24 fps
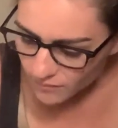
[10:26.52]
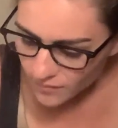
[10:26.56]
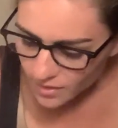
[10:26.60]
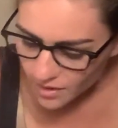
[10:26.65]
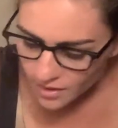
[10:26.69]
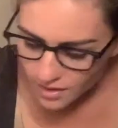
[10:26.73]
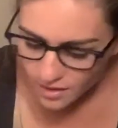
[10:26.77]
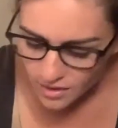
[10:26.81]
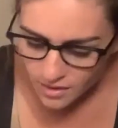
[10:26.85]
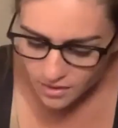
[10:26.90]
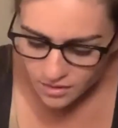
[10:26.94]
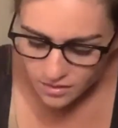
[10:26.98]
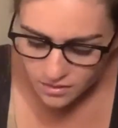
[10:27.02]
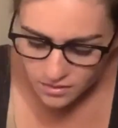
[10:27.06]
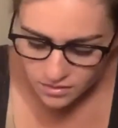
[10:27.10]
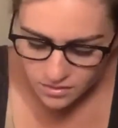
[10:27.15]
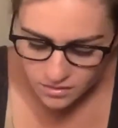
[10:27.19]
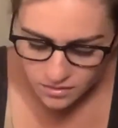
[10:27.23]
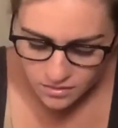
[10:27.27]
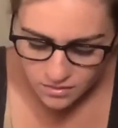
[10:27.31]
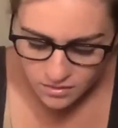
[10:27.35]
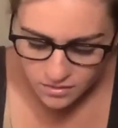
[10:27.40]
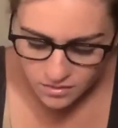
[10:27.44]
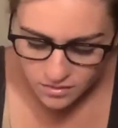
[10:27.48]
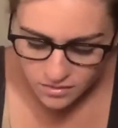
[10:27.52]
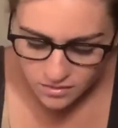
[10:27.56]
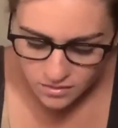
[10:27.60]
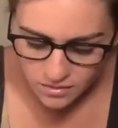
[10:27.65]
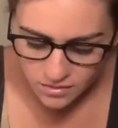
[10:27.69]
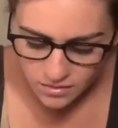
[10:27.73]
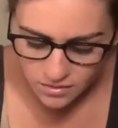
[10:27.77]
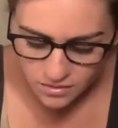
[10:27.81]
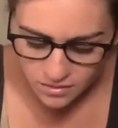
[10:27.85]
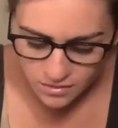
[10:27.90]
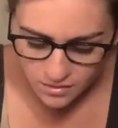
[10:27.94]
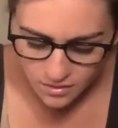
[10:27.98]
it
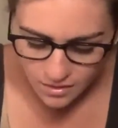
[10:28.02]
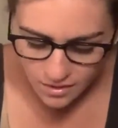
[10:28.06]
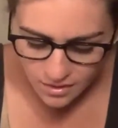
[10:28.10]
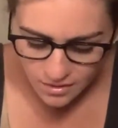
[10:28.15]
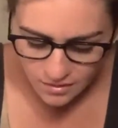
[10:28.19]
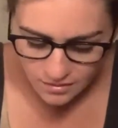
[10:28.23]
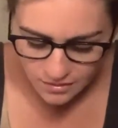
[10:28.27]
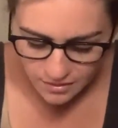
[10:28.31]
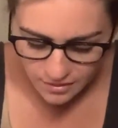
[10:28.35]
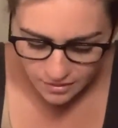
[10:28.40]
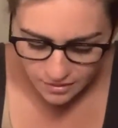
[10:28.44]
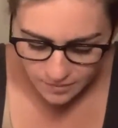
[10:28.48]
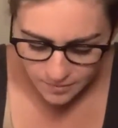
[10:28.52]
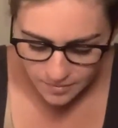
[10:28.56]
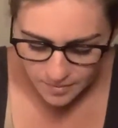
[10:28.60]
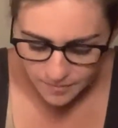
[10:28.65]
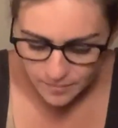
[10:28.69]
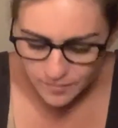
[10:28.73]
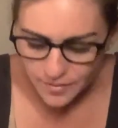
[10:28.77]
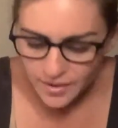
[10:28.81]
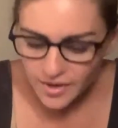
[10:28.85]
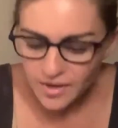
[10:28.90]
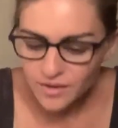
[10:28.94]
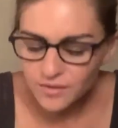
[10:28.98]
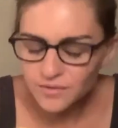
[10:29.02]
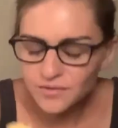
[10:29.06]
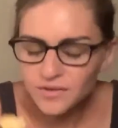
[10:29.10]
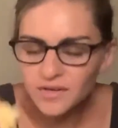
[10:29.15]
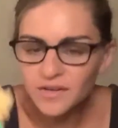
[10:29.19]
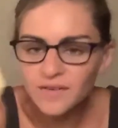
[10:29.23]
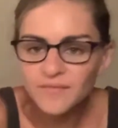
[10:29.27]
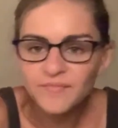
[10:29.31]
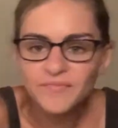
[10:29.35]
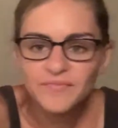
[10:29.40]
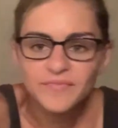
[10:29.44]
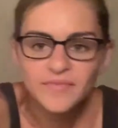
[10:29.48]
got a little bit browned.
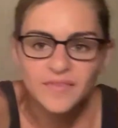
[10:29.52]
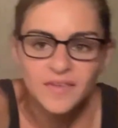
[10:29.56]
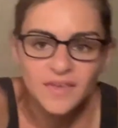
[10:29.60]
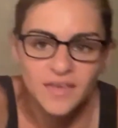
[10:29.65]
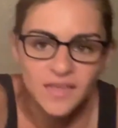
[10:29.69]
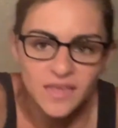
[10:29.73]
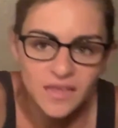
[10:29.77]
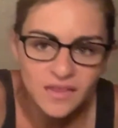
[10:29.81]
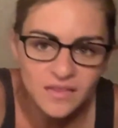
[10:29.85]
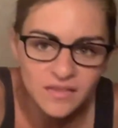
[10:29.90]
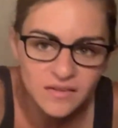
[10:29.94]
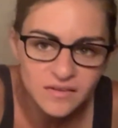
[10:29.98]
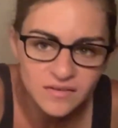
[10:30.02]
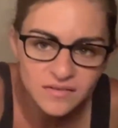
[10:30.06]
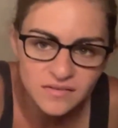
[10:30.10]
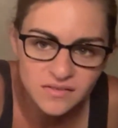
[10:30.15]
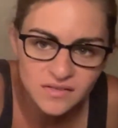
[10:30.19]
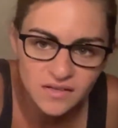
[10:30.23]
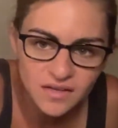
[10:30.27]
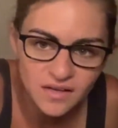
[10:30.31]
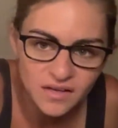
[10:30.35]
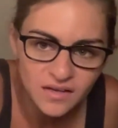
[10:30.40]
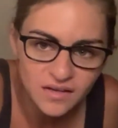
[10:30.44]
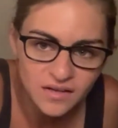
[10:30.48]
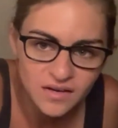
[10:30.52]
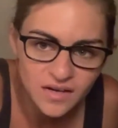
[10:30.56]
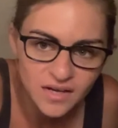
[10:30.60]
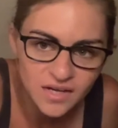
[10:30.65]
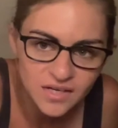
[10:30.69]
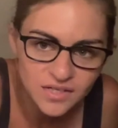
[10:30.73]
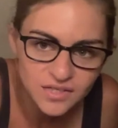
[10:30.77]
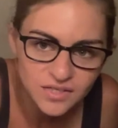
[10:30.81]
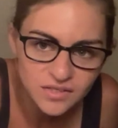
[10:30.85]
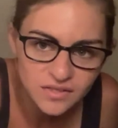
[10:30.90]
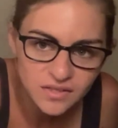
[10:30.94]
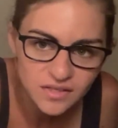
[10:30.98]
It looks good
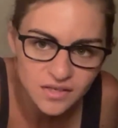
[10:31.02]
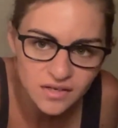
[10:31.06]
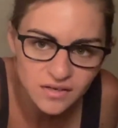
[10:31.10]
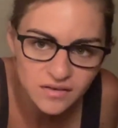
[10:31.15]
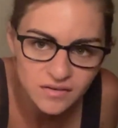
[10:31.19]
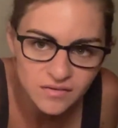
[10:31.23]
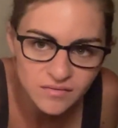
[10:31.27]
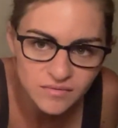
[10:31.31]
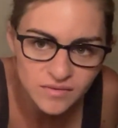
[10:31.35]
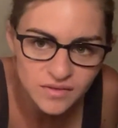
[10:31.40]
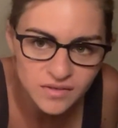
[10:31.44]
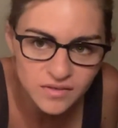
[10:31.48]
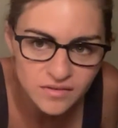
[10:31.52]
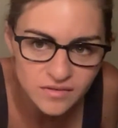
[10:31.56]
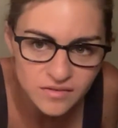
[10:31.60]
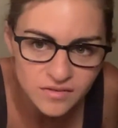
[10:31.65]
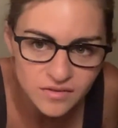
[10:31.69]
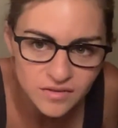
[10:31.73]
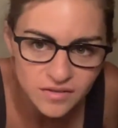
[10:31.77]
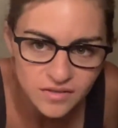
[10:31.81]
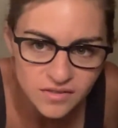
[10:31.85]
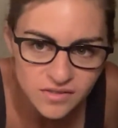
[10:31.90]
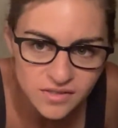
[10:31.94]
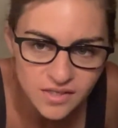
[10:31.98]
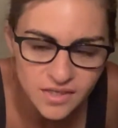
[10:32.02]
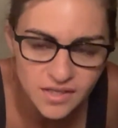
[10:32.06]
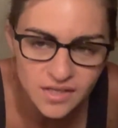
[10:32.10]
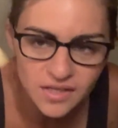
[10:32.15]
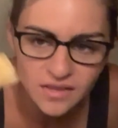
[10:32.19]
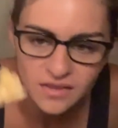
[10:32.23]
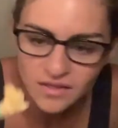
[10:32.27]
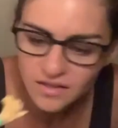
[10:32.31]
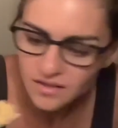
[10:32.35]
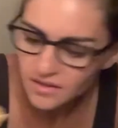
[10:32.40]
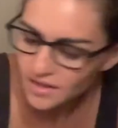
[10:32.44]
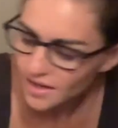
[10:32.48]
actually. I don't know what it looks like in
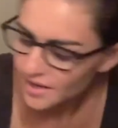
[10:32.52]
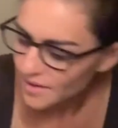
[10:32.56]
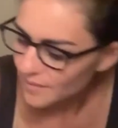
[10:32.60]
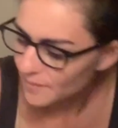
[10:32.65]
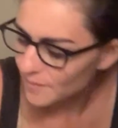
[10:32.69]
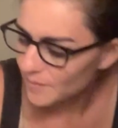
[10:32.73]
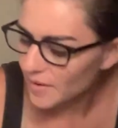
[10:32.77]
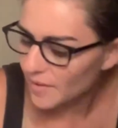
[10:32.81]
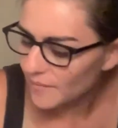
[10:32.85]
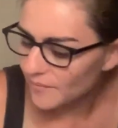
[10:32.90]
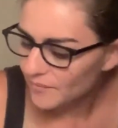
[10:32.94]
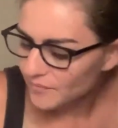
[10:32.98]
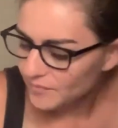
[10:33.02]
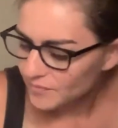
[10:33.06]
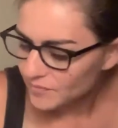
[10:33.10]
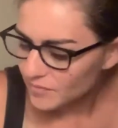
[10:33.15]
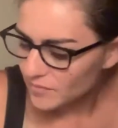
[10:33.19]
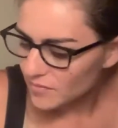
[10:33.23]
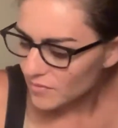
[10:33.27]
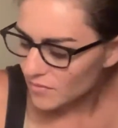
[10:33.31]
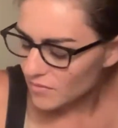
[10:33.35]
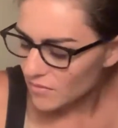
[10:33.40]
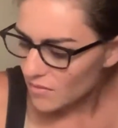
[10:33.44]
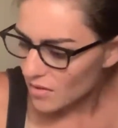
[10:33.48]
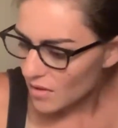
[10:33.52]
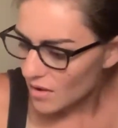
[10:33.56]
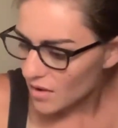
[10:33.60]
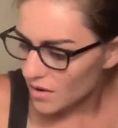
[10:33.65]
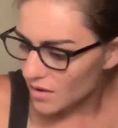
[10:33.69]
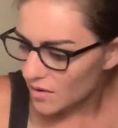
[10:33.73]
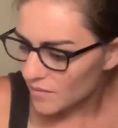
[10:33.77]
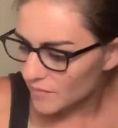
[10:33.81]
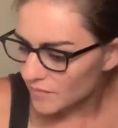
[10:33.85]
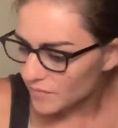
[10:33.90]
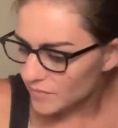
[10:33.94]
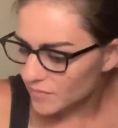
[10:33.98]
the light, but
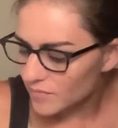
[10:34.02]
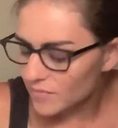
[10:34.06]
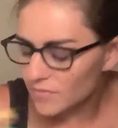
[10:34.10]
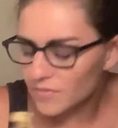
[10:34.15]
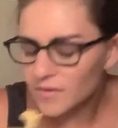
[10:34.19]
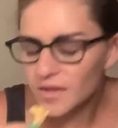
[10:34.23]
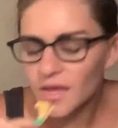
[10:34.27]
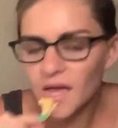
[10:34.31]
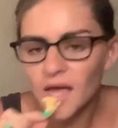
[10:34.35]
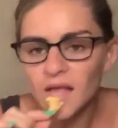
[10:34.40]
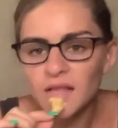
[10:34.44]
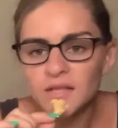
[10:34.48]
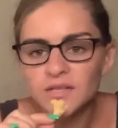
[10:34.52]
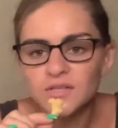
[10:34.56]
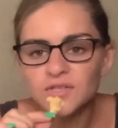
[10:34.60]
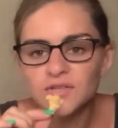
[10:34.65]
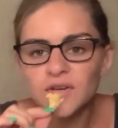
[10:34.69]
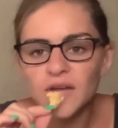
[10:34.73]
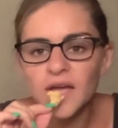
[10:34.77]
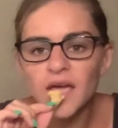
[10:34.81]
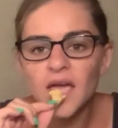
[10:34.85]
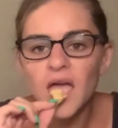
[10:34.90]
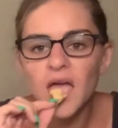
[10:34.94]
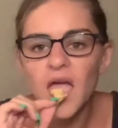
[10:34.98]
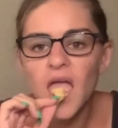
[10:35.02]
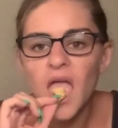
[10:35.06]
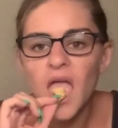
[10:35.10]
yeah, let's try it.